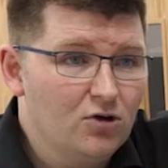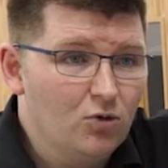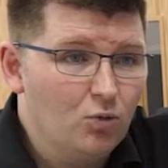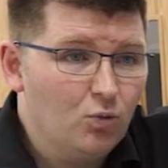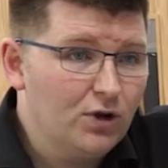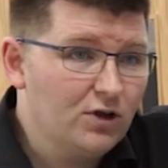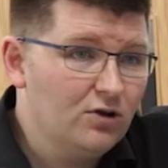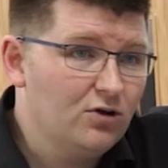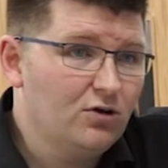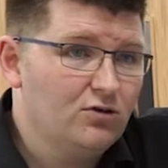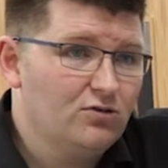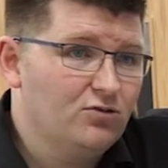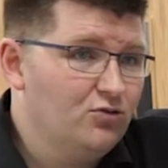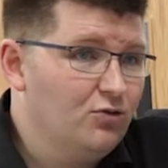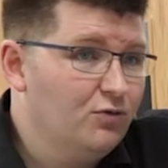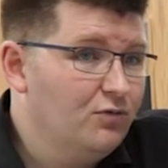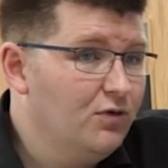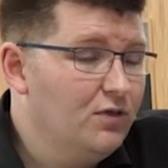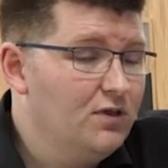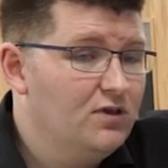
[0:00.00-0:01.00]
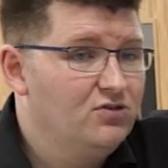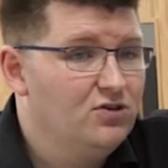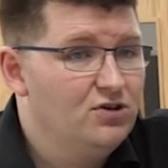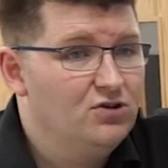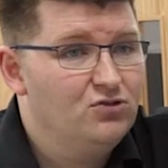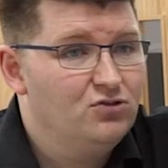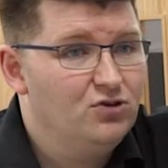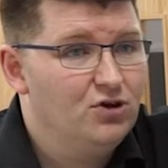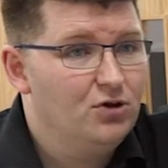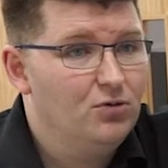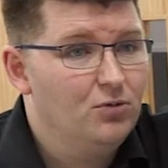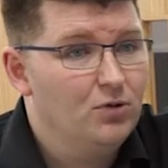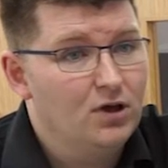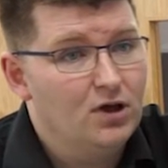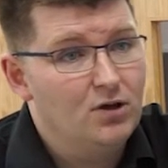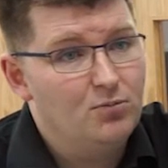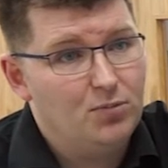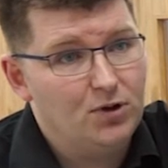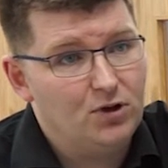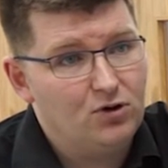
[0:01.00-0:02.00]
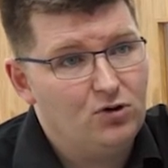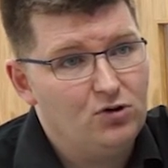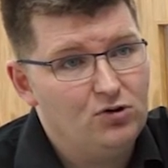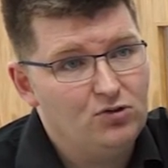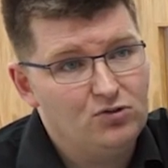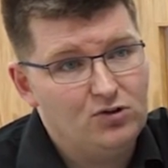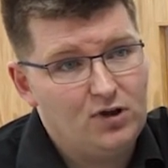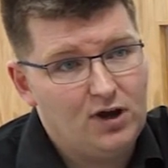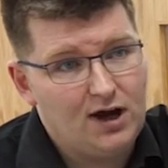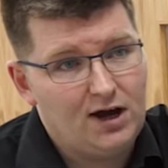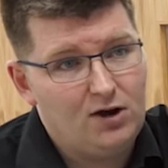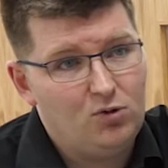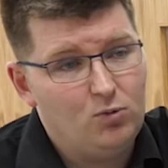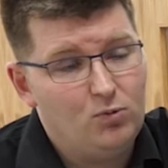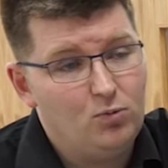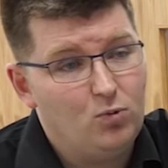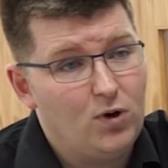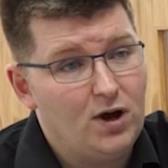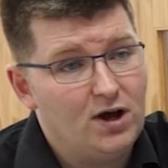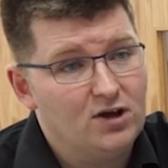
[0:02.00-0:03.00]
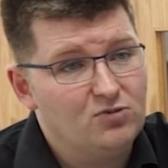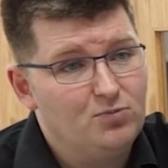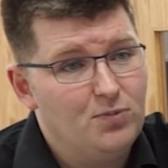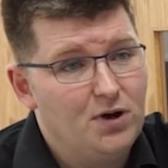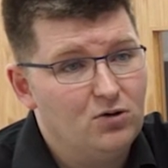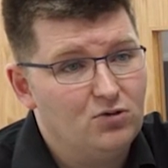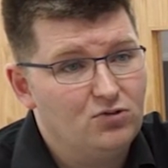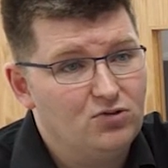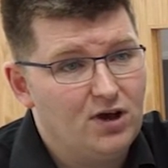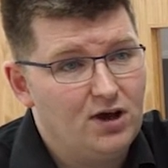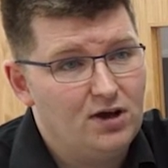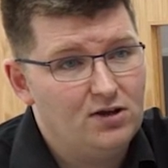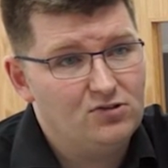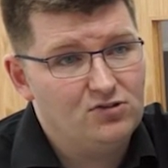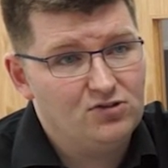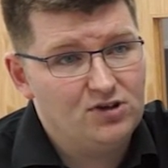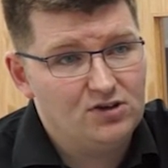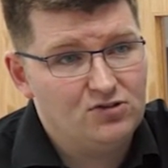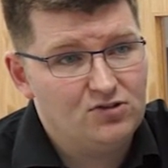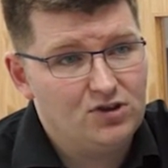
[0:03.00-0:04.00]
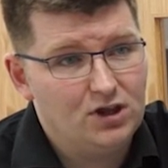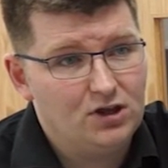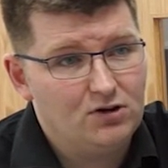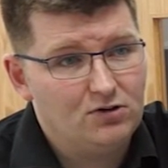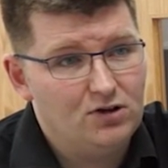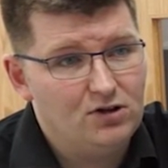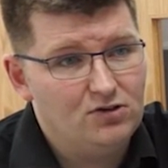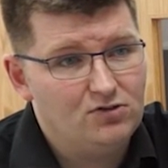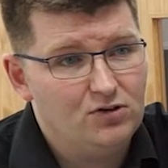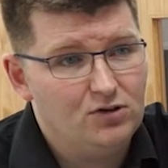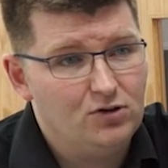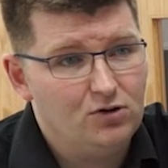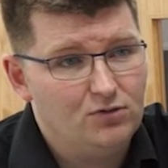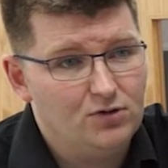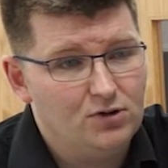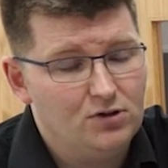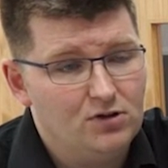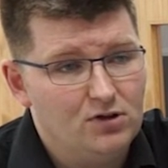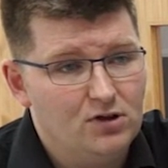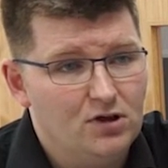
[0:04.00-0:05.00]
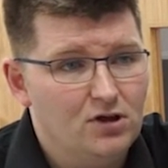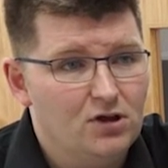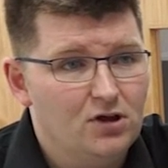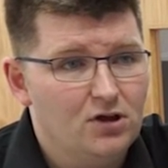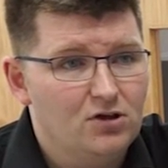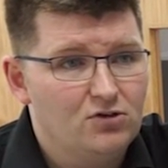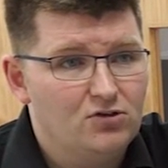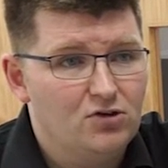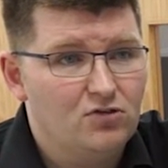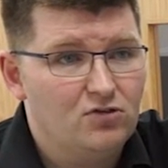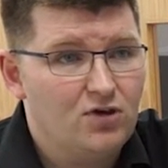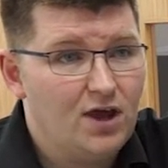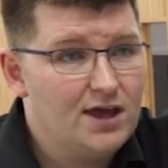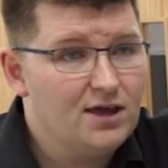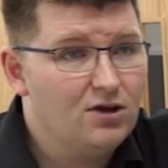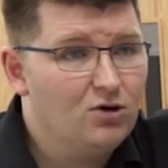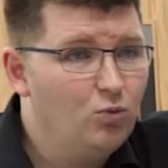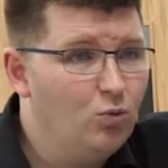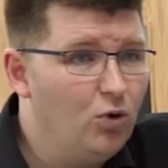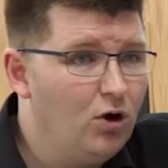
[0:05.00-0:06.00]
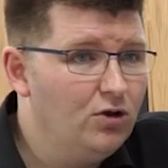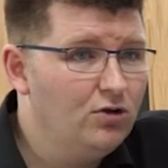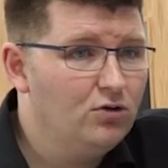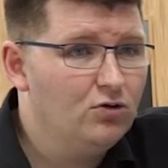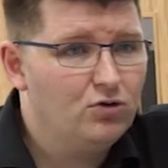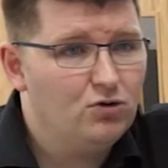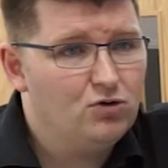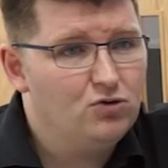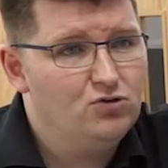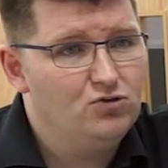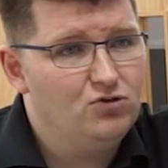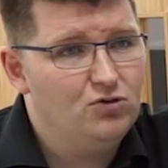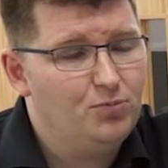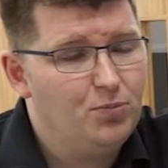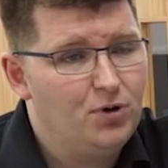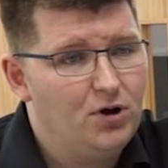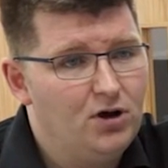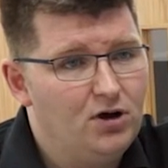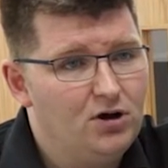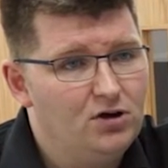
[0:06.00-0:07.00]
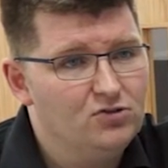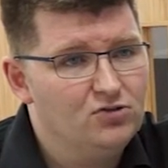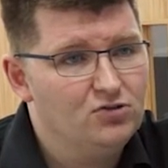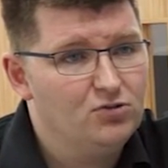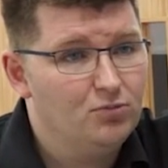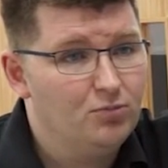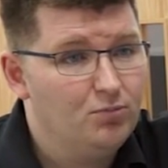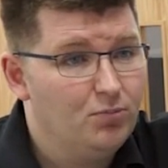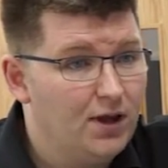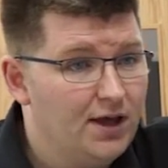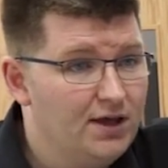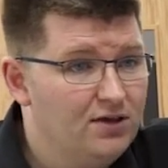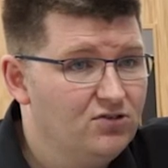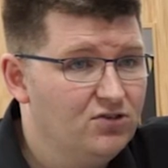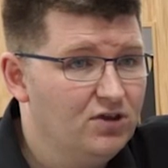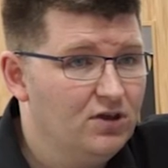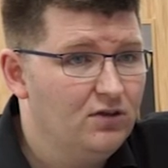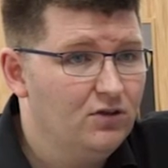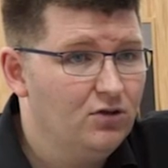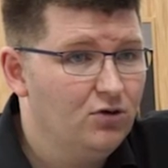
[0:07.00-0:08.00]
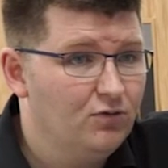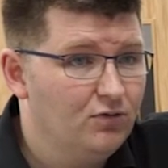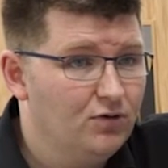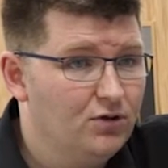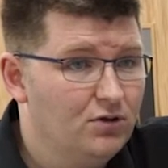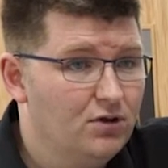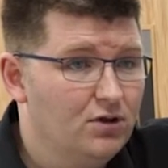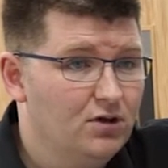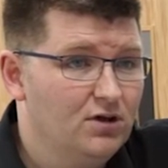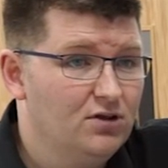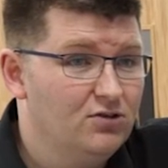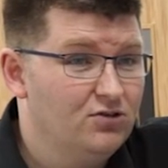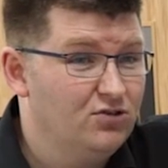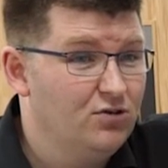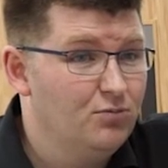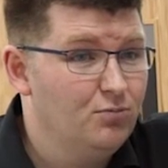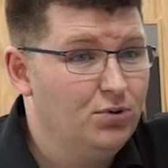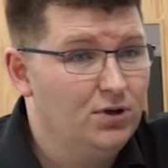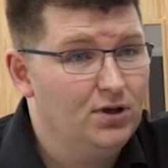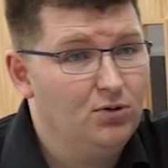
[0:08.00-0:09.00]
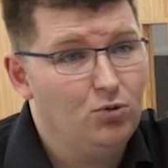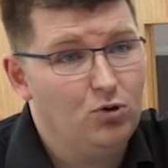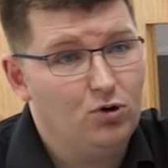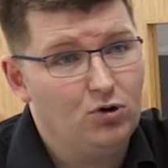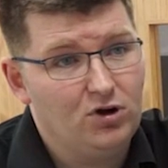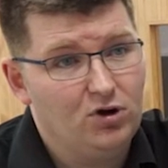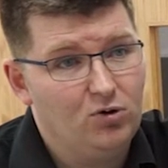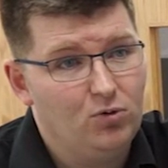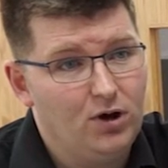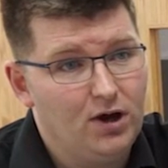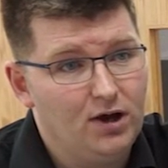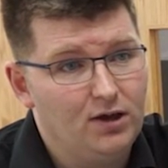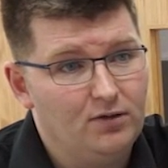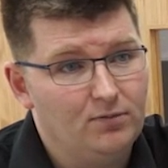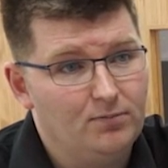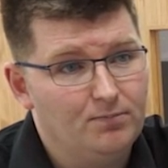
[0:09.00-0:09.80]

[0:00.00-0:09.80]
We did not suffer this issue because our wax melts out at 60 degrees in the oven. So take 1 or 100 parts, place it in the oven and simply walk away.